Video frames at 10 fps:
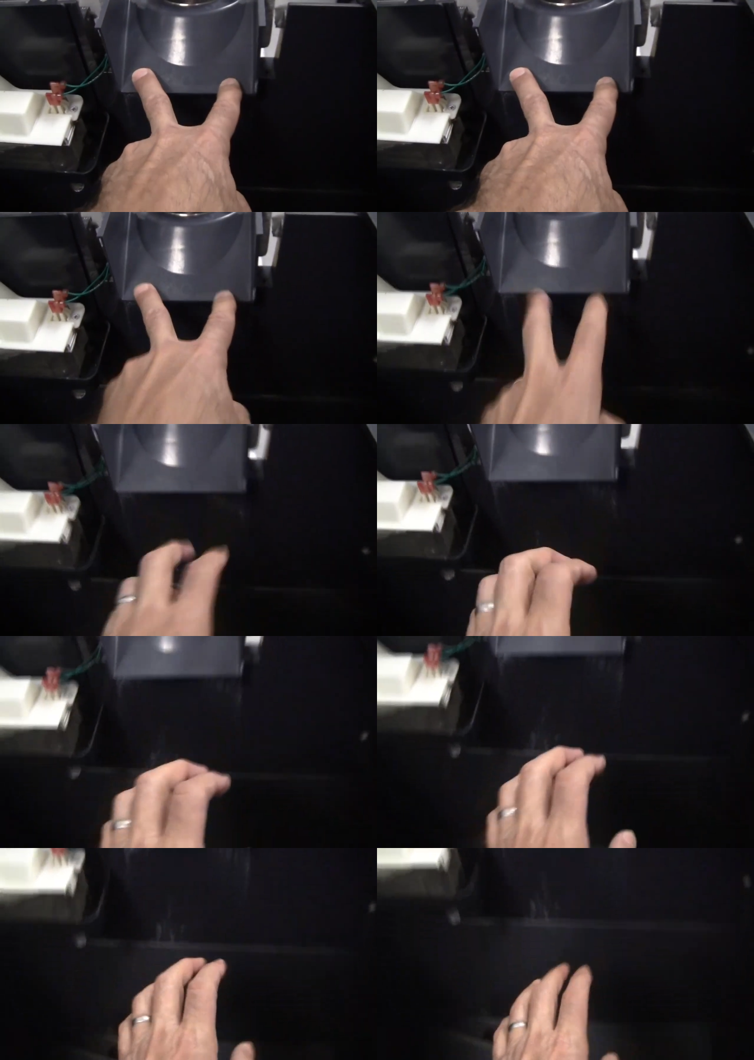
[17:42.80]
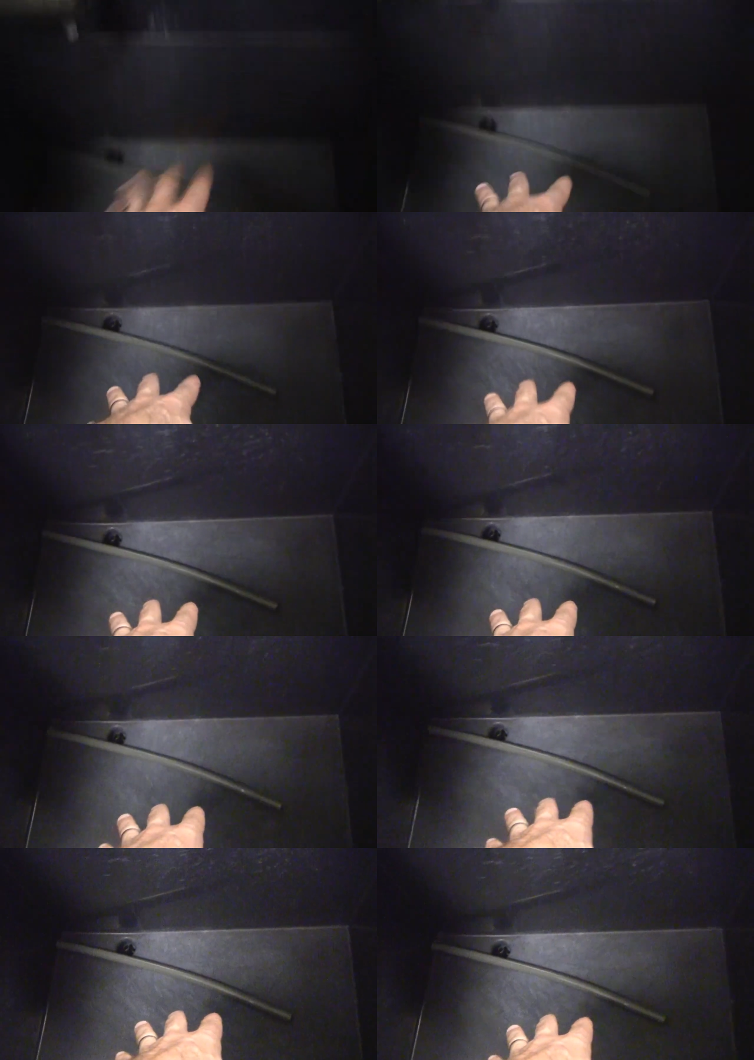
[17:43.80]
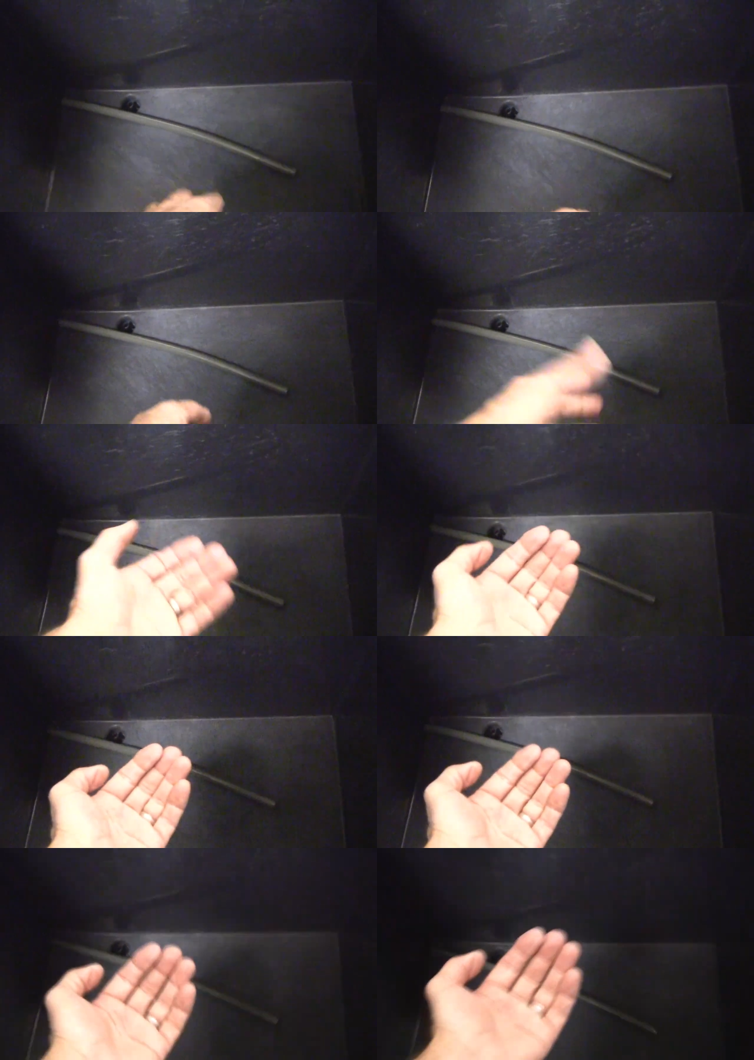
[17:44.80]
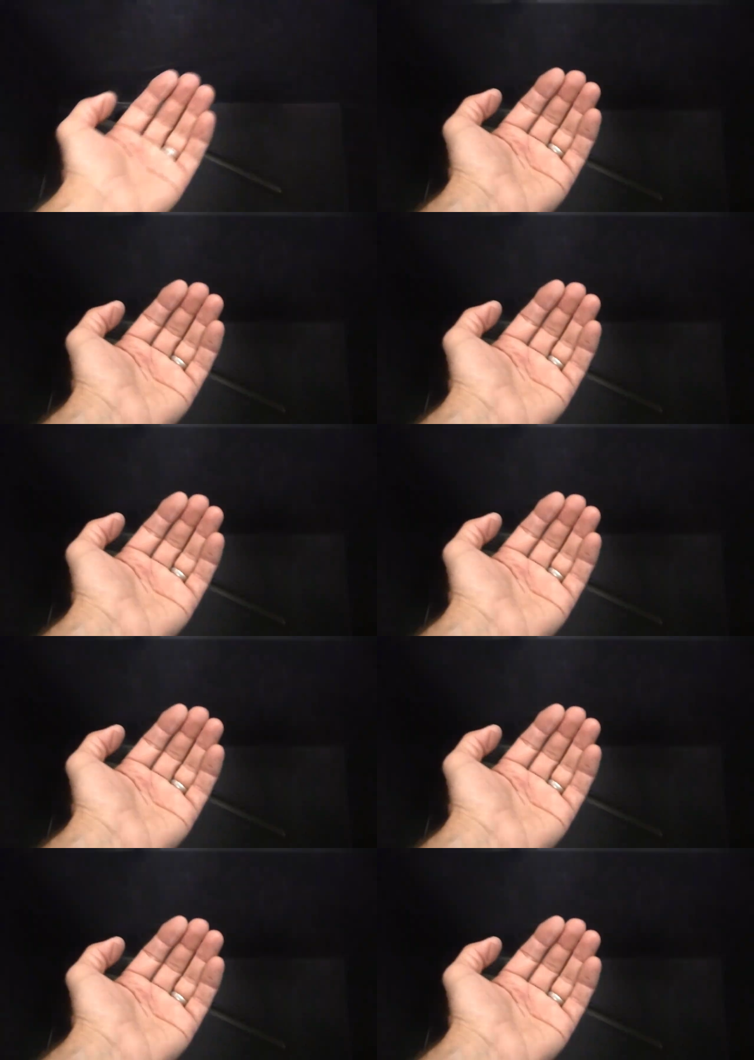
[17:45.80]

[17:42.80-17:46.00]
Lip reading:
Nobody's mouth can be seen.